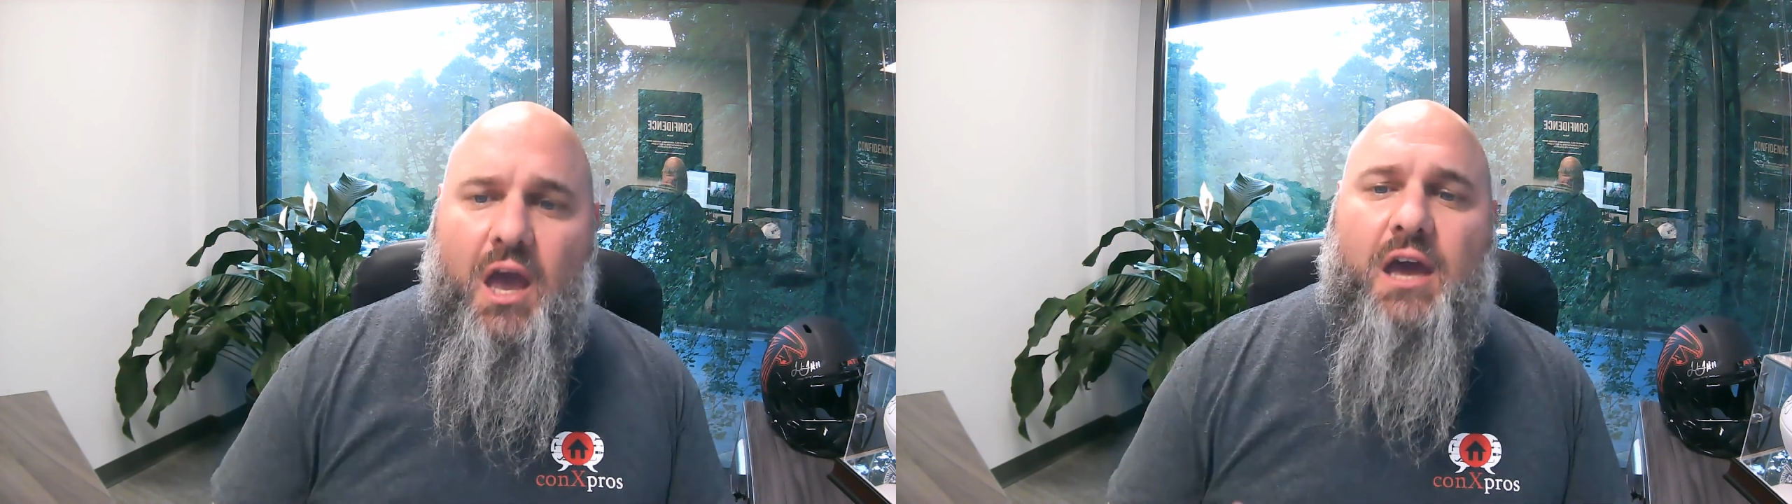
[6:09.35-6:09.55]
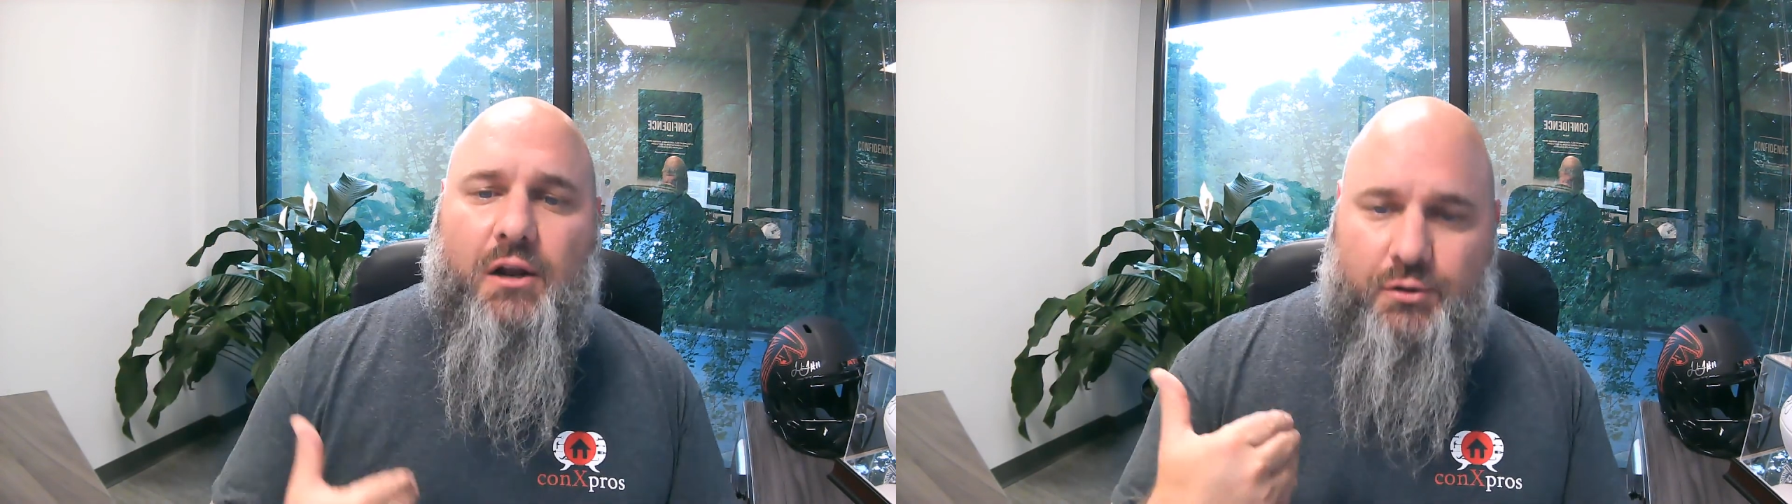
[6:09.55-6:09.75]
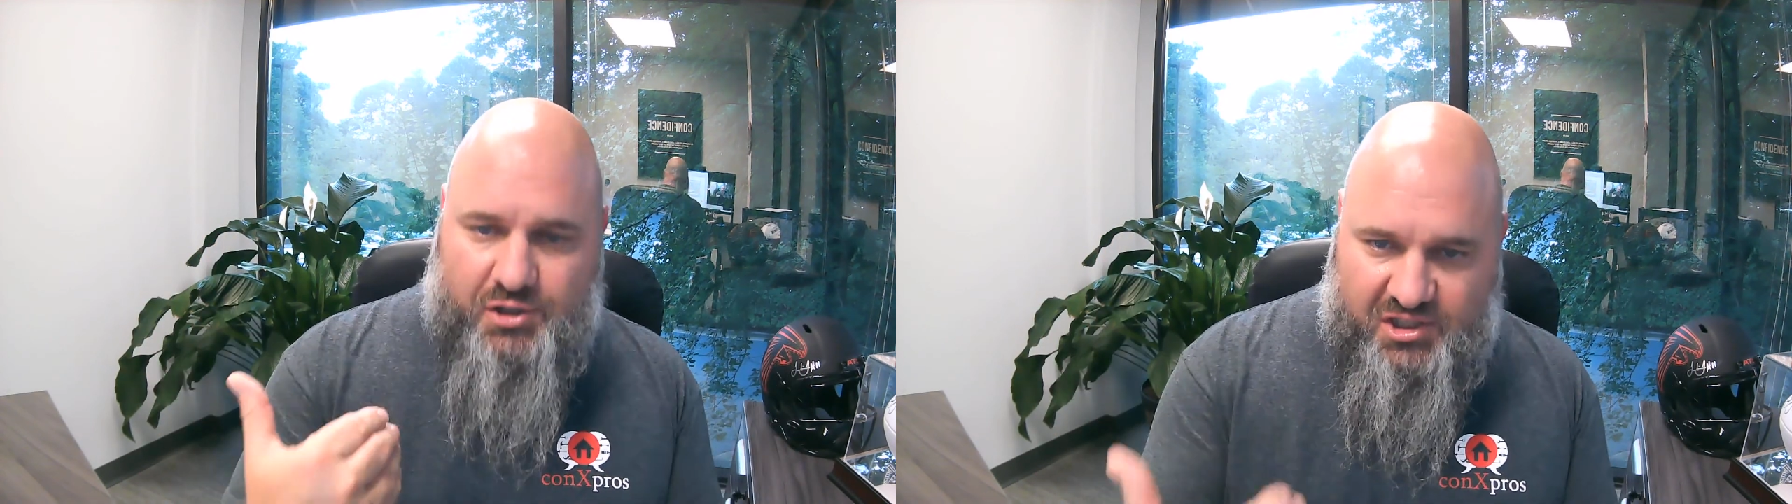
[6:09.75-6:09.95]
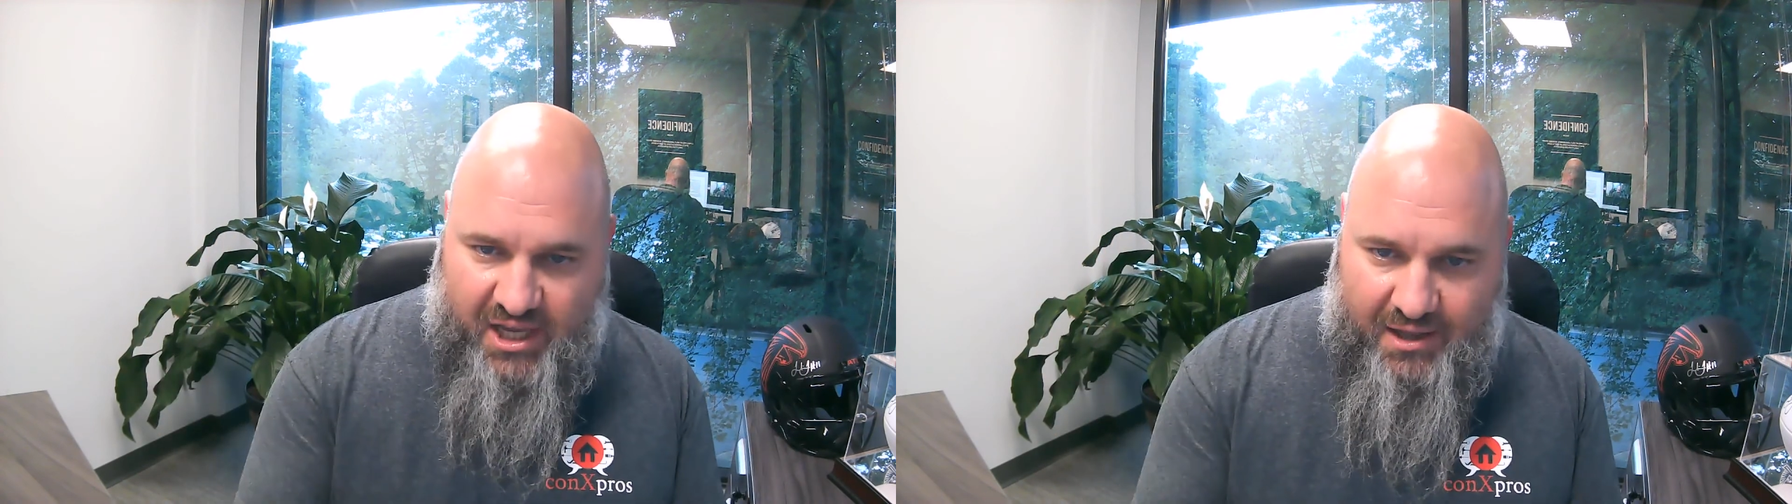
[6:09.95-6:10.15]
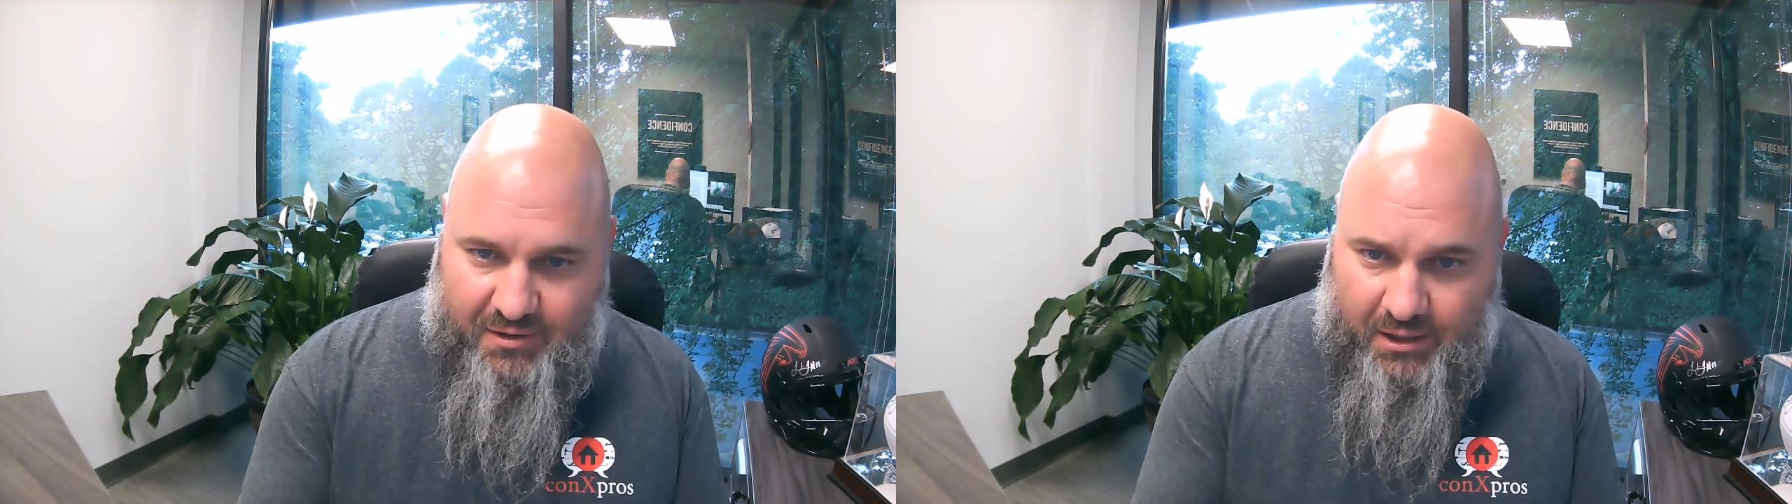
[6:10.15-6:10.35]
and
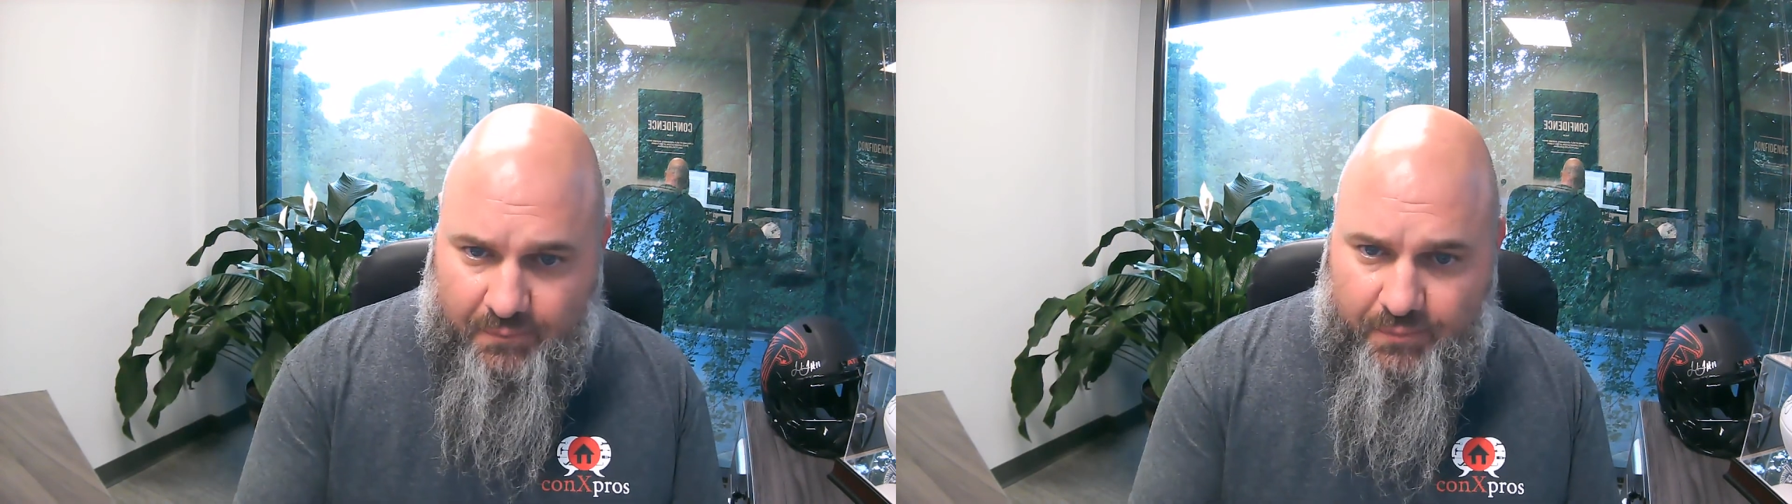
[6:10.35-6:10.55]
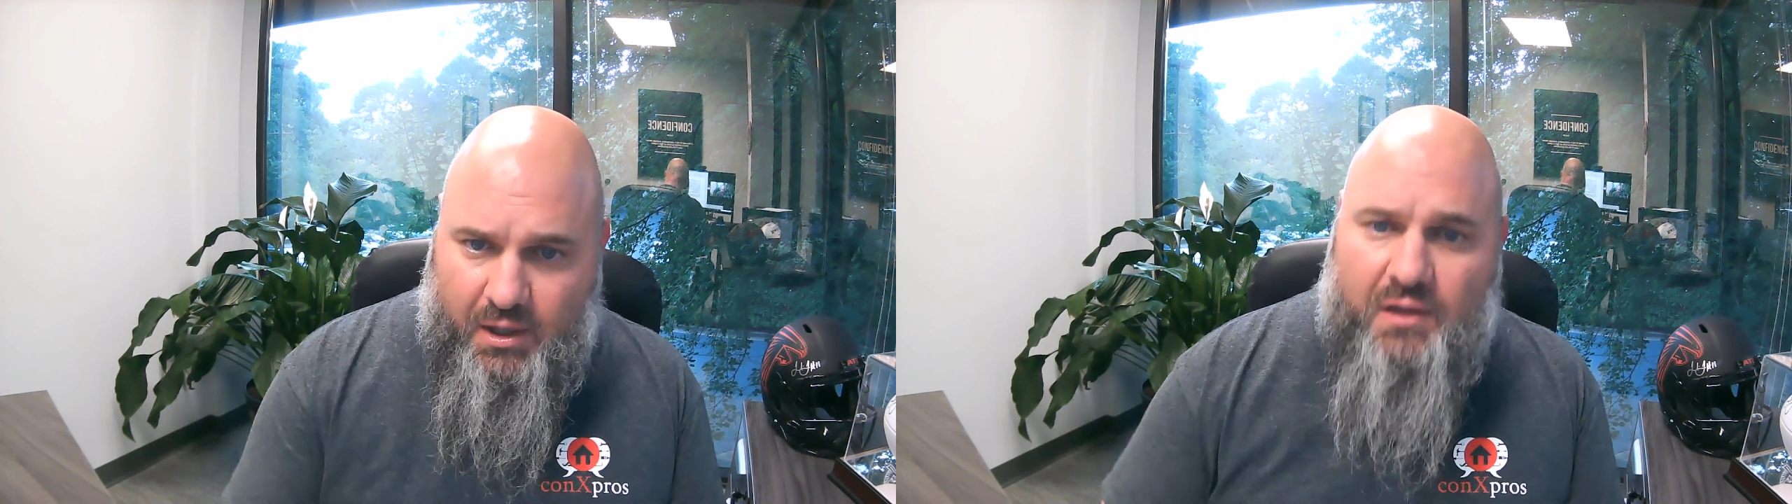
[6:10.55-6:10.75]
understanding